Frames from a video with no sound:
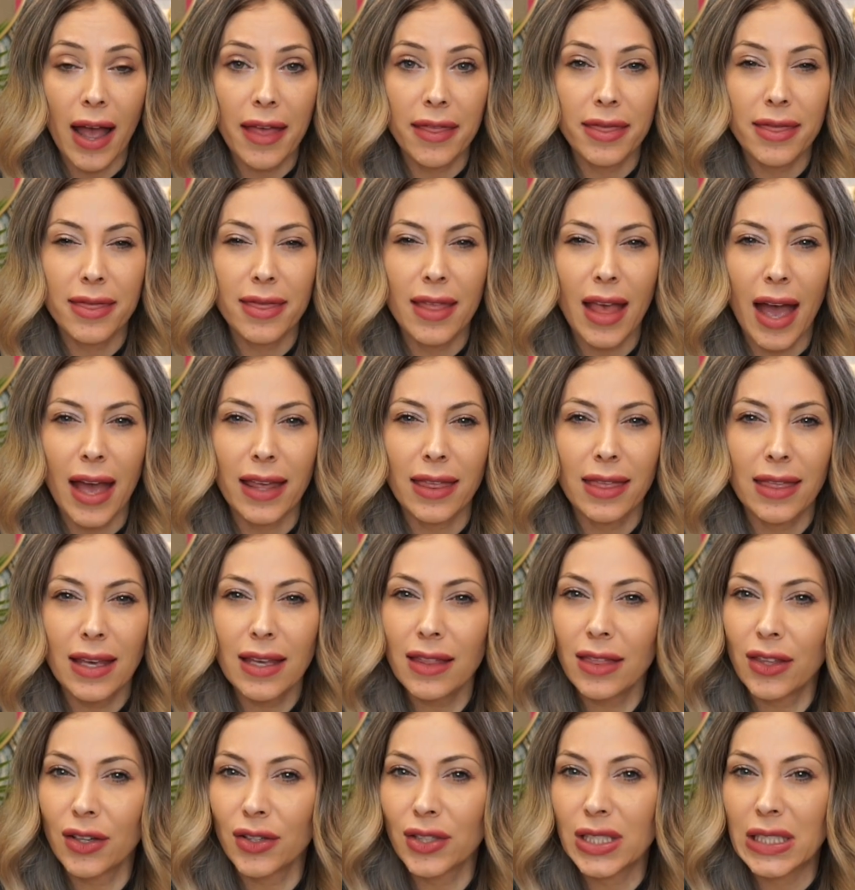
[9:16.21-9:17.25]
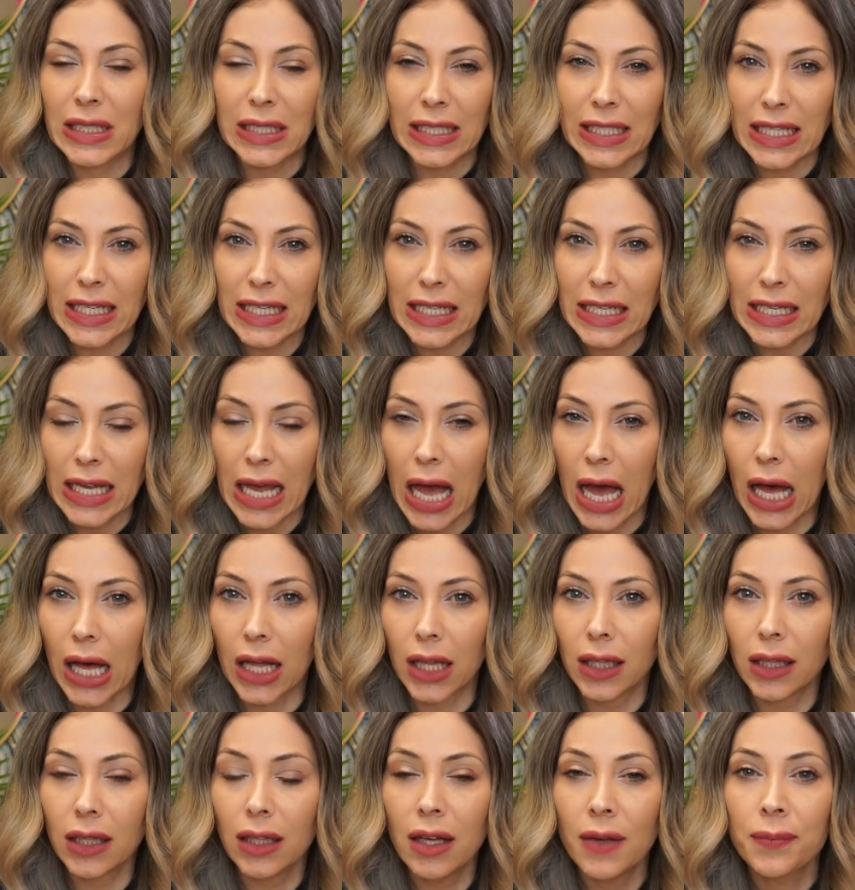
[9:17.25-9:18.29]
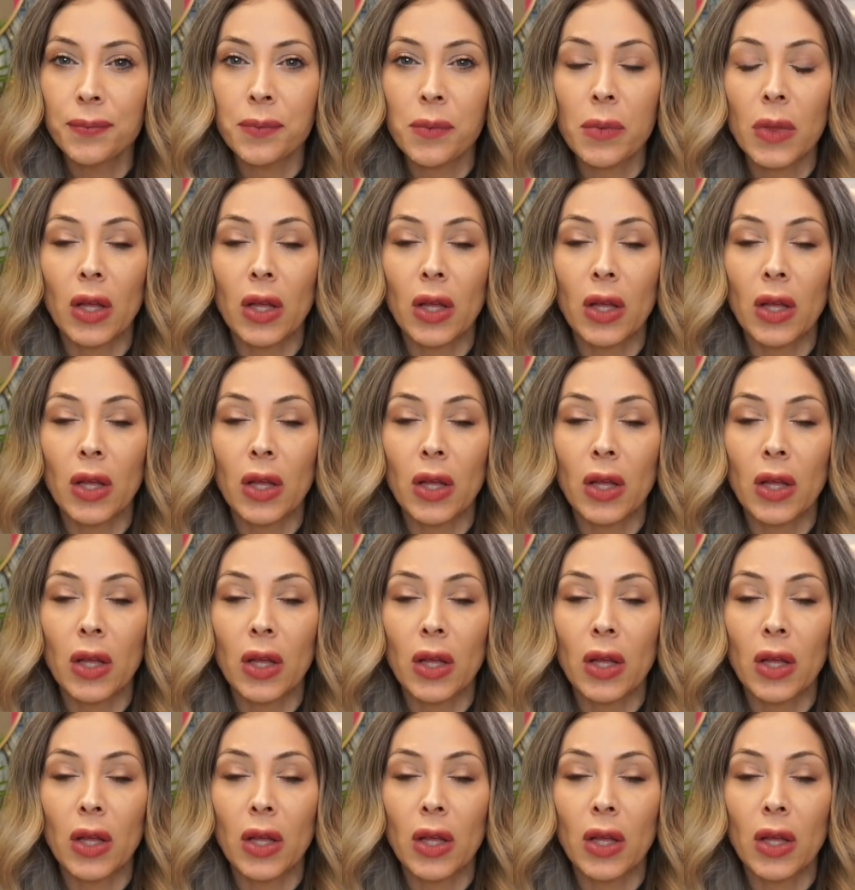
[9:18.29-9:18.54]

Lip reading: and I think there's DDL.